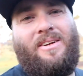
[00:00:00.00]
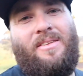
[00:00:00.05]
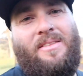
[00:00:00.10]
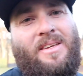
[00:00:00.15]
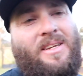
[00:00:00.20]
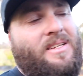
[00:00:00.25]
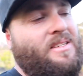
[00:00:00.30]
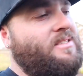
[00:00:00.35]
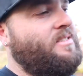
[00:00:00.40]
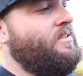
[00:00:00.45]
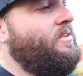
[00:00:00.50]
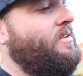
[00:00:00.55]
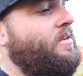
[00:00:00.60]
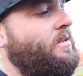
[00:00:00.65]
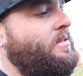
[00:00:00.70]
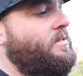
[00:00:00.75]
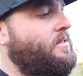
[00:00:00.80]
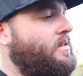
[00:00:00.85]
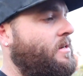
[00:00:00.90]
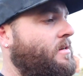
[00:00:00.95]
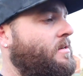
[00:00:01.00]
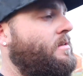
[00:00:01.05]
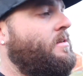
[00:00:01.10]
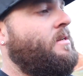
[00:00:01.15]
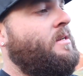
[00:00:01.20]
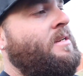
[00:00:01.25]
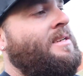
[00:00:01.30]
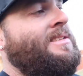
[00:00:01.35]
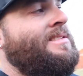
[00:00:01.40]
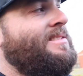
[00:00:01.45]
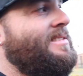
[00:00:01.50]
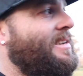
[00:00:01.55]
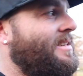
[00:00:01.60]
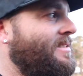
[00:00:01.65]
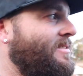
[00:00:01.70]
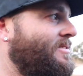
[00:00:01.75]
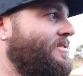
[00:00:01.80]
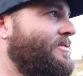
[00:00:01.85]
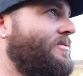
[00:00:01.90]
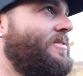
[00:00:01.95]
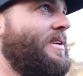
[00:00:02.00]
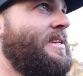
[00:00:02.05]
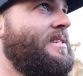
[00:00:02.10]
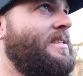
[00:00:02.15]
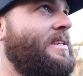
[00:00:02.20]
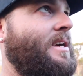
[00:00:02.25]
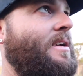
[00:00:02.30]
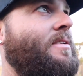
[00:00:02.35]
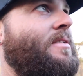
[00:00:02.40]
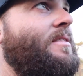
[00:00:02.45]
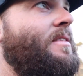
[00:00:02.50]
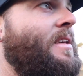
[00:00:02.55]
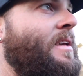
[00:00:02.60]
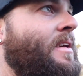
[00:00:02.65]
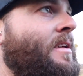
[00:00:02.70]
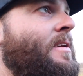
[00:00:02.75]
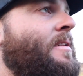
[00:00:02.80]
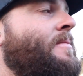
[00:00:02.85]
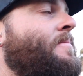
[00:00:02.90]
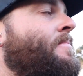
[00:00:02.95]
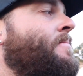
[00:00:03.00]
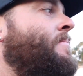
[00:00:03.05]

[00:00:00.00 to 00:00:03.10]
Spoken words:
it on the inside, so nothing too fancy going on there.